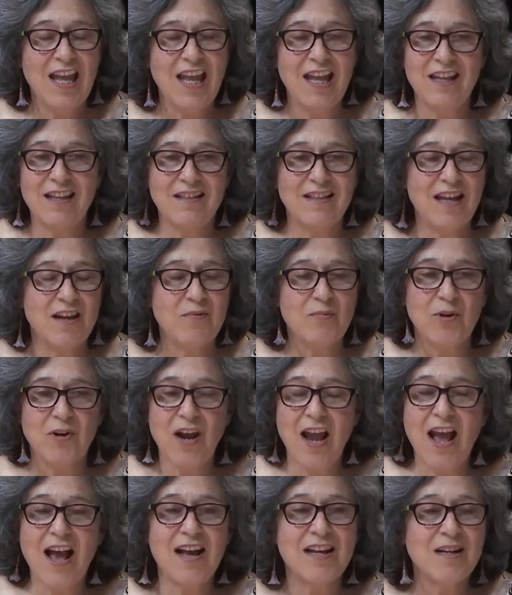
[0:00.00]
they were
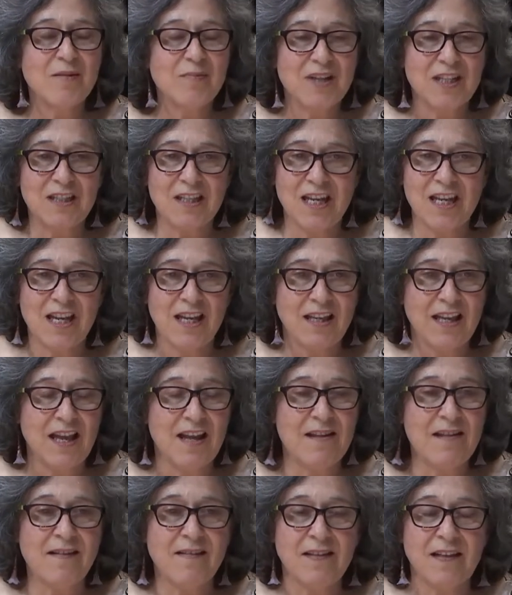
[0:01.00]
adamantly
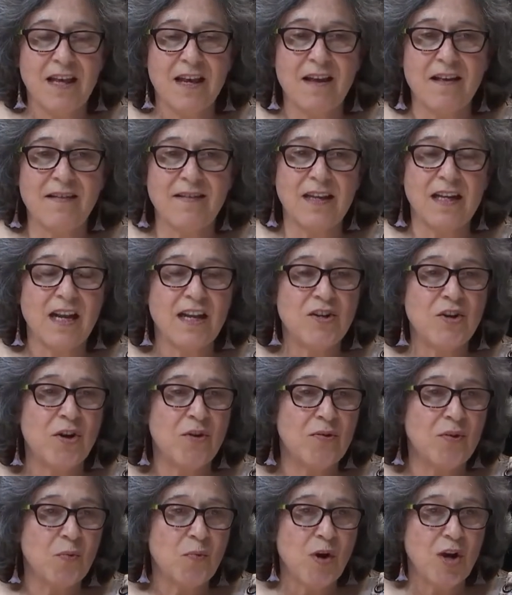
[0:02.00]
against this. And I
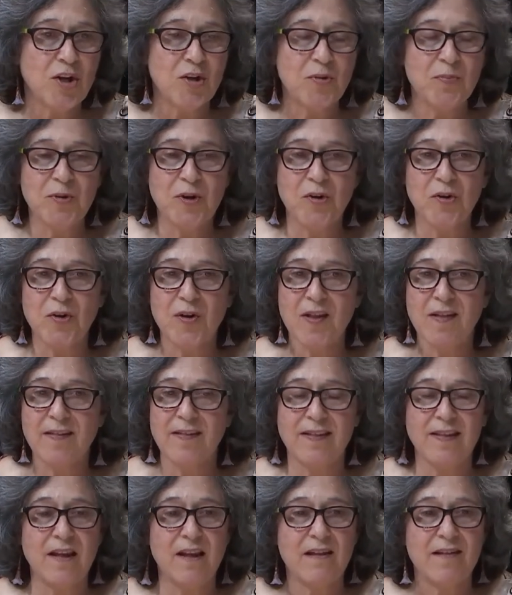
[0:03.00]
know the Water Bureau
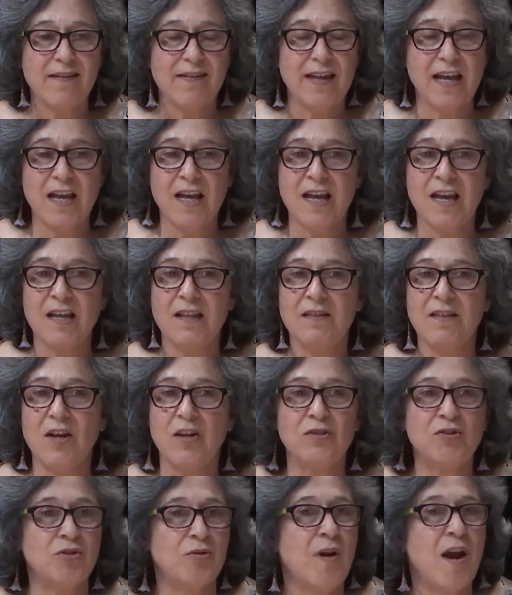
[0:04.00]
is said they'll
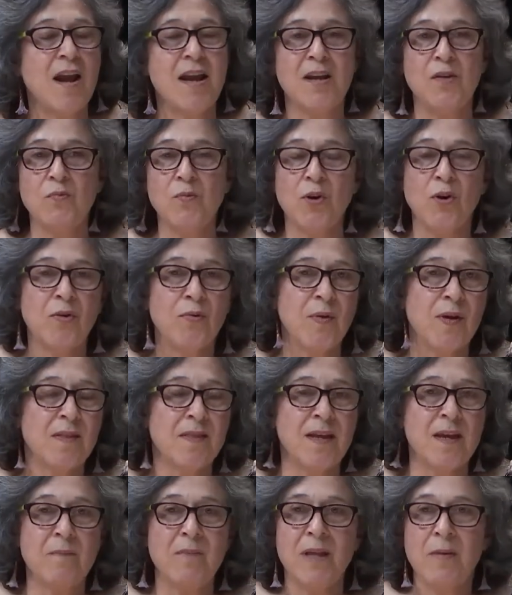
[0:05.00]
try and work with
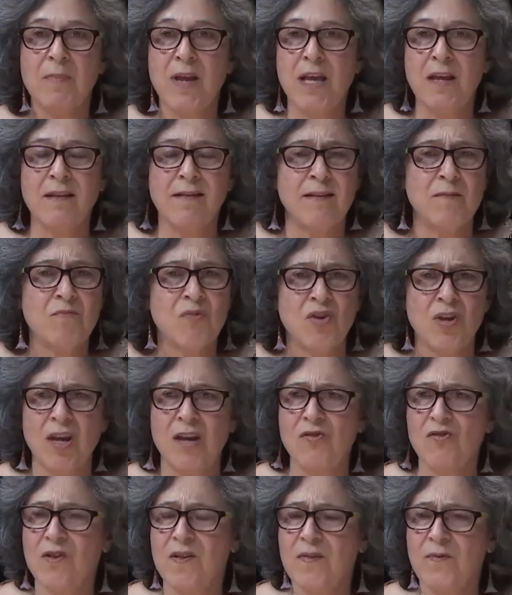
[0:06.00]
them and make some
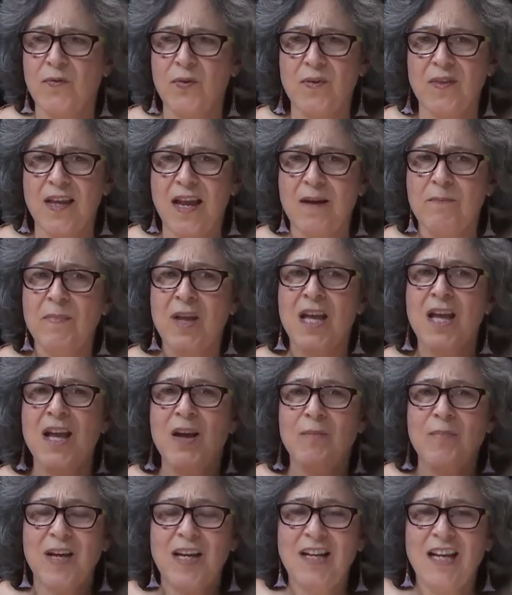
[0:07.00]
changes for them,
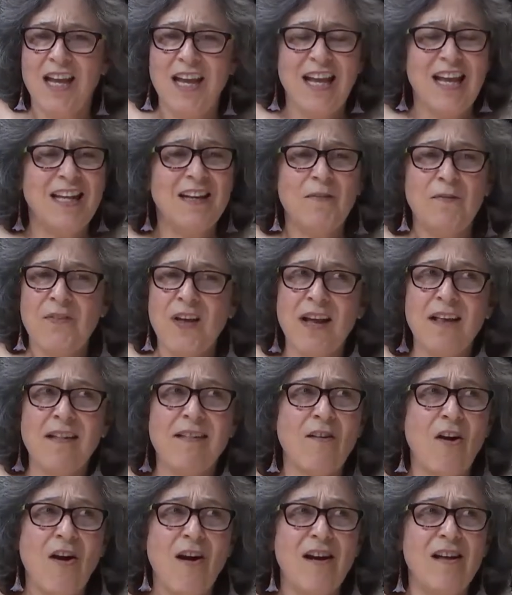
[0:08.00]
but it affects,
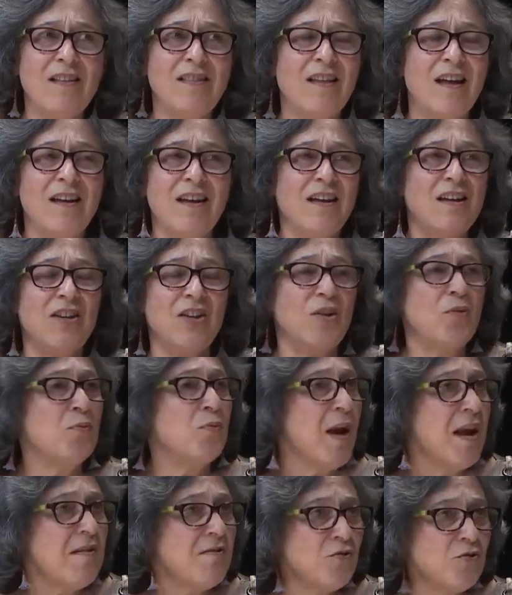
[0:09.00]
you know,
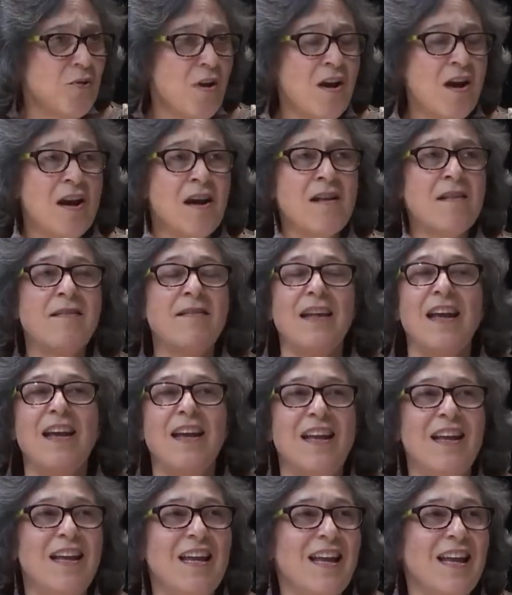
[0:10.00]
restaurants,
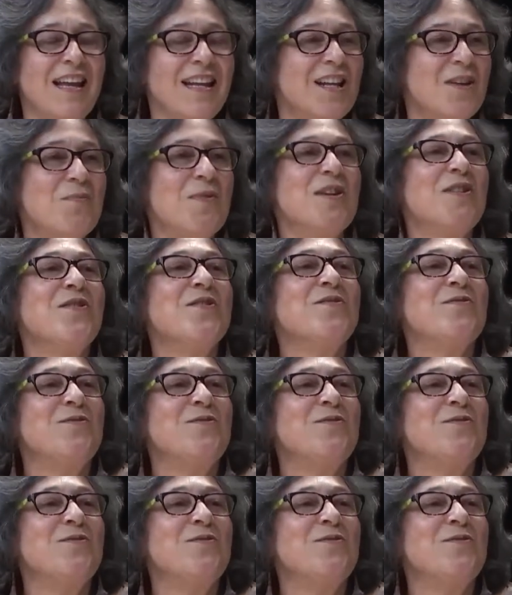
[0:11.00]
anyone who